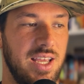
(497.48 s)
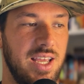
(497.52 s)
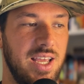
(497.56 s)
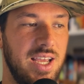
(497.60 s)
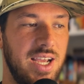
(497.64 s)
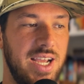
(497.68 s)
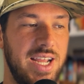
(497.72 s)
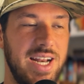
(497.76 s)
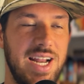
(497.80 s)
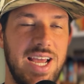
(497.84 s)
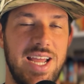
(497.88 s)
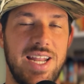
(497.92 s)

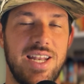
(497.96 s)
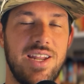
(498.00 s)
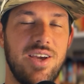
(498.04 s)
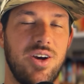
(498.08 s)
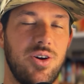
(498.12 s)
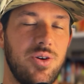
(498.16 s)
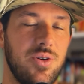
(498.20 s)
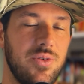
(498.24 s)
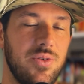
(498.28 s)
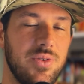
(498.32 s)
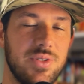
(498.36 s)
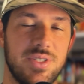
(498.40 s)
And I
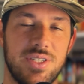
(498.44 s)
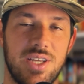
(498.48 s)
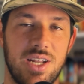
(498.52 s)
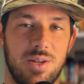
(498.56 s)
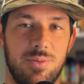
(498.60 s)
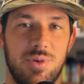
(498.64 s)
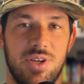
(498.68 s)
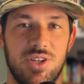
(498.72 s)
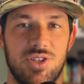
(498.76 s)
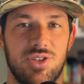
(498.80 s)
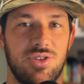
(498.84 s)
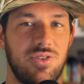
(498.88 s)
know it was going to
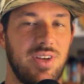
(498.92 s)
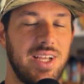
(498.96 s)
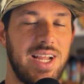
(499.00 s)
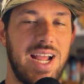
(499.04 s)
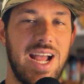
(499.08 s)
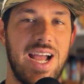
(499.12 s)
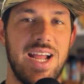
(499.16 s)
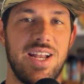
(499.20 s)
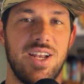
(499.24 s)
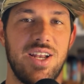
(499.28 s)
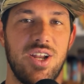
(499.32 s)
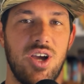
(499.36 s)
be a
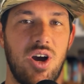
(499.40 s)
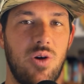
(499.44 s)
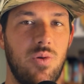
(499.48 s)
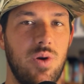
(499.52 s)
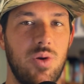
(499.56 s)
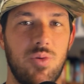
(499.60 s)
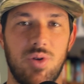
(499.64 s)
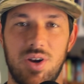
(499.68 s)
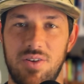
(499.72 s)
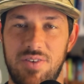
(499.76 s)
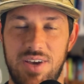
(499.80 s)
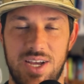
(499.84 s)
I know we
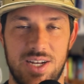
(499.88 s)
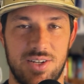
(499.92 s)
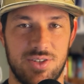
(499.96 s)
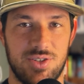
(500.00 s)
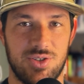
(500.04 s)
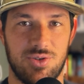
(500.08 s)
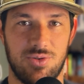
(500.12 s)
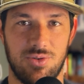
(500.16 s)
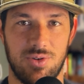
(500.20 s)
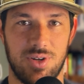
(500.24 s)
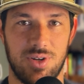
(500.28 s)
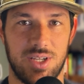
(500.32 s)
would have had to
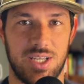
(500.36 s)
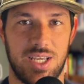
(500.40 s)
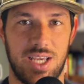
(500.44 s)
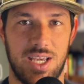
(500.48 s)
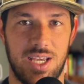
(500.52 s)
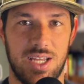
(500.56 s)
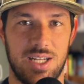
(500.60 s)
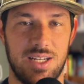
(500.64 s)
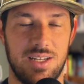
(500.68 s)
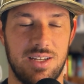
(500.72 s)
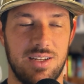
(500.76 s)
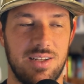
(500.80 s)
score
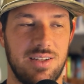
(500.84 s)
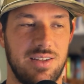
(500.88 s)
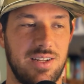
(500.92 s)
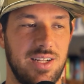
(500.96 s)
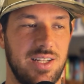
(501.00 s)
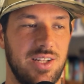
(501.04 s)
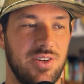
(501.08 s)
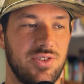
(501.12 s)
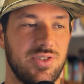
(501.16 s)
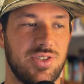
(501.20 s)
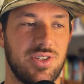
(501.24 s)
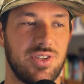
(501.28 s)
again,
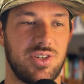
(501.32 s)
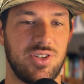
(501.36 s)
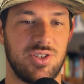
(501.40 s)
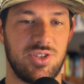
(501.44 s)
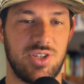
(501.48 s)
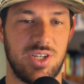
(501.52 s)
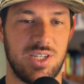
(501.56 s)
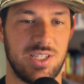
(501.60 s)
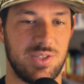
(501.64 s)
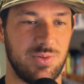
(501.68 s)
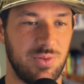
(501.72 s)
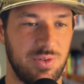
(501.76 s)
and there was a good
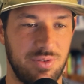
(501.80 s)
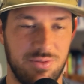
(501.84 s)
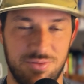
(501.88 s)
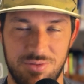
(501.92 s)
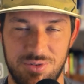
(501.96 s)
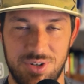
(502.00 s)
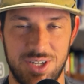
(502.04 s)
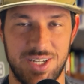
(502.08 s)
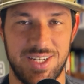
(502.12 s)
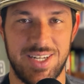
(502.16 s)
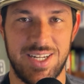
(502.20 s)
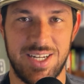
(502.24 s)
chance we
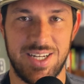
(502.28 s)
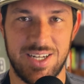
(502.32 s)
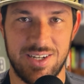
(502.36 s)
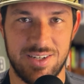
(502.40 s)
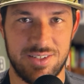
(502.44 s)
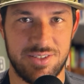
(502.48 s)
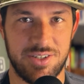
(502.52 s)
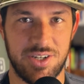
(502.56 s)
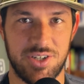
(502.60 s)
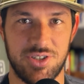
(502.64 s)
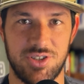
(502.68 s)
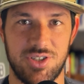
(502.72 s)
would have needed a
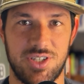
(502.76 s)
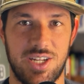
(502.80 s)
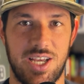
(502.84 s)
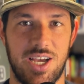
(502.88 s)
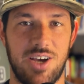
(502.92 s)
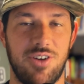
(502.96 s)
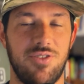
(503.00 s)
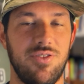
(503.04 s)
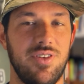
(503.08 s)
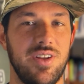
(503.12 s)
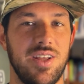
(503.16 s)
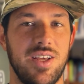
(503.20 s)

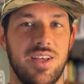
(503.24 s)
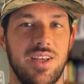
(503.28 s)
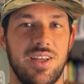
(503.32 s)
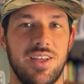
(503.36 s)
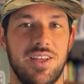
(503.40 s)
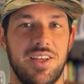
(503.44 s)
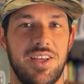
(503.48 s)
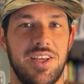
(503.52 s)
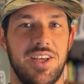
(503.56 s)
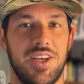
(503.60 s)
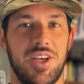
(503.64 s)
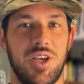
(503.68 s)
touchdown.
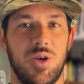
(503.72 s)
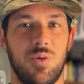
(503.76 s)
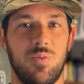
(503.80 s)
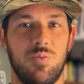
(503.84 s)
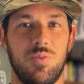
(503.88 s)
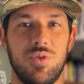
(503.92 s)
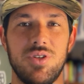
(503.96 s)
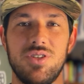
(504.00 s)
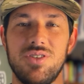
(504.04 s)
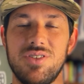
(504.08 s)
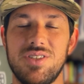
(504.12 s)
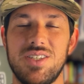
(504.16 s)

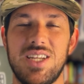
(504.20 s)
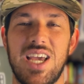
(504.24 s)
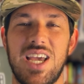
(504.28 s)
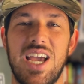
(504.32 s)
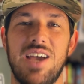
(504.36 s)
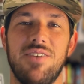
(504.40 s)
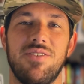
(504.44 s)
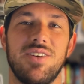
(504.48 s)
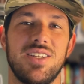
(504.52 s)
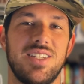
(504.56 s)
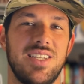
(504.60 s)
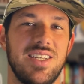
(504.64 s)
But just to
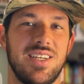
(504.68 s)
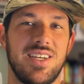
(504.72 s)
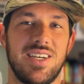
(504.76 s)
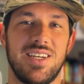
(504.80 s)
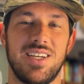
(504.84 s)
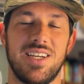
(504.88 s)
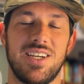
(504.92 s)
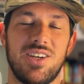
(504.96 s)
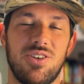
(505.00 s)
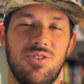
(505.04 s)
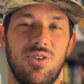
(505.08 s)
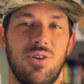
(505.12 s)
have it
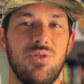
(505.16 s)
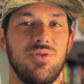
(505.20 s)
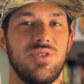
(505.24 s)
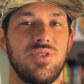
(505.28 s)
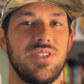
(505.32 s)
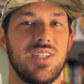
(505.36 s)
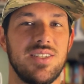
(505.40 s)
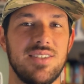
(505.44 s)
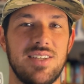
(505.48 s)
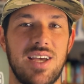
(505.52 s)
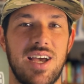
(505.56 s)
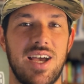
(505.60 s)
close
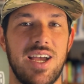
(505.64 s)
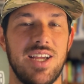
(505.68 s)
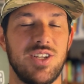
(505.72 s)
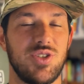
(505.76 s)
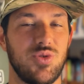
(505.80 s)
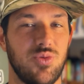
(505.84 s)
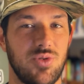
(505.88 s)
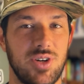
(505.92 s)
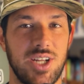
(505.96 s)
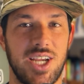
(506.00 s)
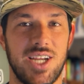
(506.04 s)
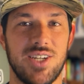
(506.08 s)
to tie,
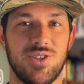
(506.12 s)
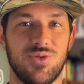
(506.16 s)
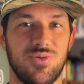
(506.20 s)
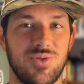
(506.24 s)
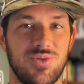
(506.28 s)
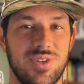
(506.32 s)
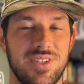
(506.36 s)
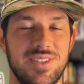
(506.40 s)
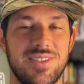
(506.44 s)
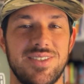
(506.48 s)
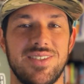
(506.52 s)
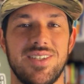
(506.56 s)

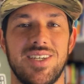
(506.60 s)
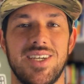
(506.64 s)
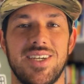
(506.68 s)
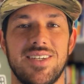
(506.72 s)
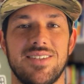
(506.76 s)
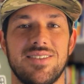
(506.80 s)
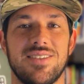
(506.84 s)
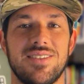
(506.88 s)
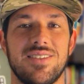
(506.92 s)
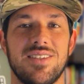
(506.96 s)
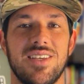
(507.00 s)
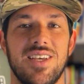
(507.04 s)

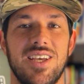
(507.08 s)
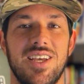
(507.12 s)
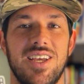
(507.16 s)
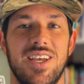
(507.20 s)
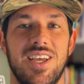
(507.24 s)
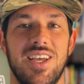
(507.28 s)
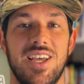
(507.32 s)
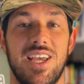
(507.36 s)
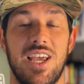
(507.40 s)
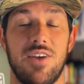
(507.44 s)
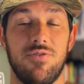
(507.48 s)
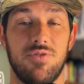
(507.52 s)
28-26,
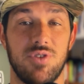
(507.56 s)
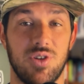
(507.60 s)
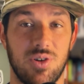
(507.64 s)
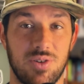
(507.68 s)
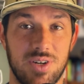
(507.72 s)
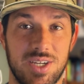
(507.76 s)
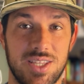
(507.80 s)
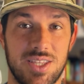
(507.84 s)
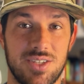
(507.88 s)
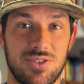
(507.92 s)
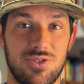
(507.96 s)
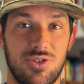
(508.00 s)
if we
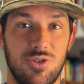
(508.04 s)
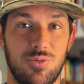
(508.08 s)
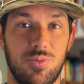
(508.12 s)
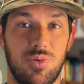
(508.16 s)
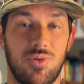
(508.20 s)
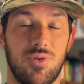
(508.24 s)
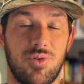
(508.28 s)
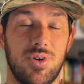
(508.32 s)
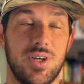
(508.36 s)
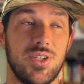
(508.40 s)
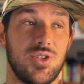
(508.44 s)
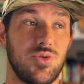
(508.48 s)
don't get the
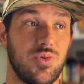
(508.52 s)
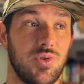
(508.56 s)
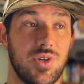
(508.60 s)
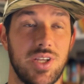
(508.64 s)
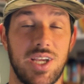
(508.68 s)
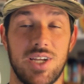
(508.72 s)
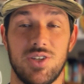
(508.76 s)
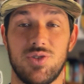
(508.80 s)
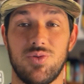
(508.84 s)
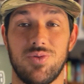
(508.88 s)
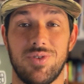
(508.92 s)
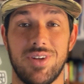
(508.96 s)
2-point,
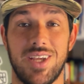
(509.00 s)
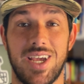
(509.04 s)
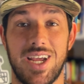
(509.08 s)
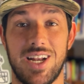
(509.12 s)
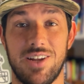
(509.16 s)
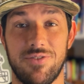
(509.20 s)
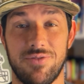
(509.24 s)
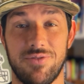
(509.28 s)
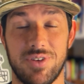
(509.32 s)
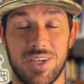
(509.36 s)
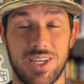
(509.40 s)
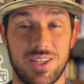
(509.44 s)

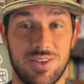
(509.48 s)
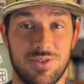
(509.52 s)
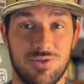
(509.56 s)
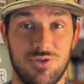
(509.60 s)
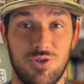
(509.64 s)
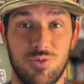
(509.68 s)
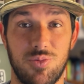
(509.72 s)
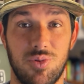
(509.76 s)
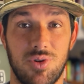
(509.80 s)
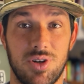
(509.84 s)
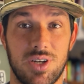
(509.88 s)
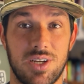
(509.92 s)
28-28, if we get the
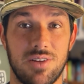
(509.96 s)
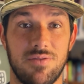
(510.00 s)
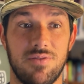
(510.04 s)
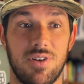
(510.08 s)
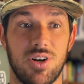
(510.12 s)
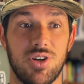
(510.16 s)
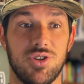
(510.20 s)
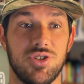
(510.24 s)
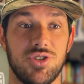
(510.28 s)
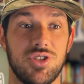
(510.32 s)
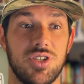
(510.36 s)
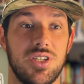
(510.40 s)
2-point
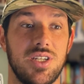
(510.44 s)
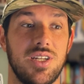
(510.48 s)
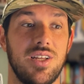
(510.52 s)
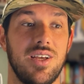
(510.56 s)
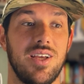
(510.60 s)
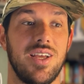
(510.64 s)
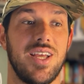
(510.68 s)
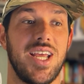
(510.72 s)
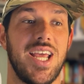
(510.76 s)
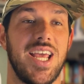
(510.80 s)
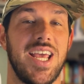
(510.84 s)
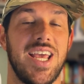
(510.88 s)
conversion,
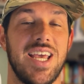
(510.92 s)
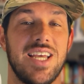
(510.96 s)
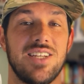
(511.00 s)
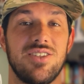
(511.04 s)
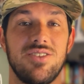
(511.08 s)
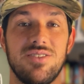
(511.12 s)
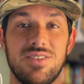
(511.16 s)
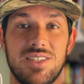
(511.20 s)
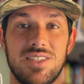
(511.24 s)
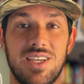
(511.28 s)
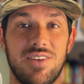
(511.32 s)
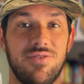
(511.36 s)

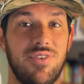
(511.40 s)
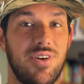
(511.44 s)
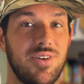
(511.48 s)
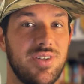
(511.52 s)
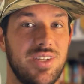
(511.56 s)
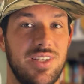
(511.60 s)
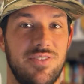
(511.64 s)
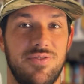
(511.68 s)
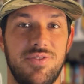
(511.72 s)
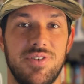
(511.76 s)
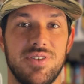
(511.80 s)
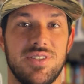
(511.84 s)
just give our
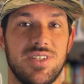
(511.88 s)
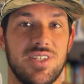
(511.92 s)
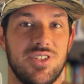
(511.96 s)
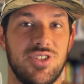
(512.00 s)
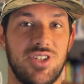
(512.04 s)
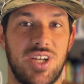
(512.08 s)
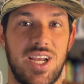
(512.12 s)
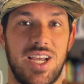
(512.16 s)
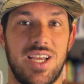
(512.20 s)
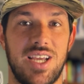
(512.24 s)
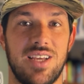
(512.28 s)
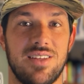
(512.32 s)
defense a
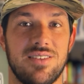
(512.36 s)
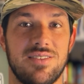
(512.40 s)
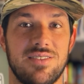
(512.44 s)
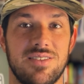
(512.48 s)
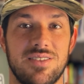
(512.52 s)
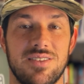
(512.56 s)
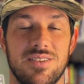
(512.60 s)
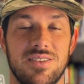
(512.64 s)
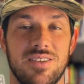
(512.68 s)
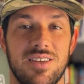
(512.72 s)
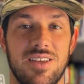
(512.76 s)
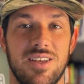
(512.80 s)
chance.